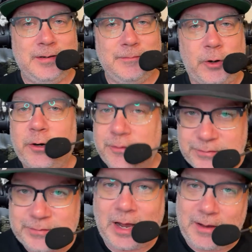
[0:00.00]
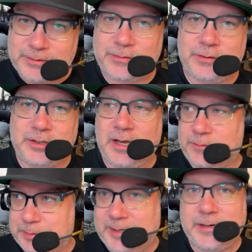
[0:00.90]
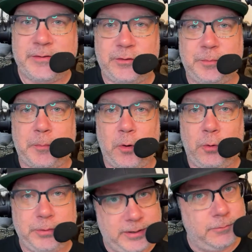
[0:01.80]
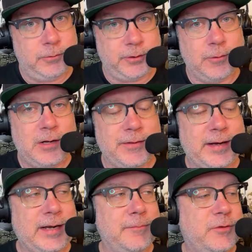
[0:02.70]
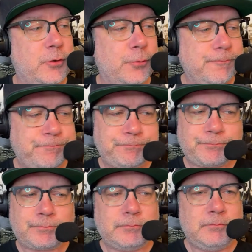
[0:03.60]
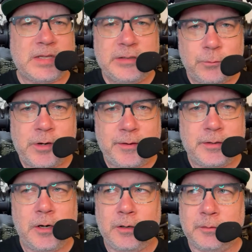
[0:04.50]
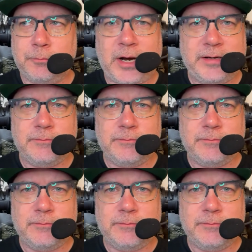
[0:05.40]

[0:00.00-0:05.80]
Hurts, obviously, has played in a Super Bowl, played really well in that game, too. He's one of the young, bright,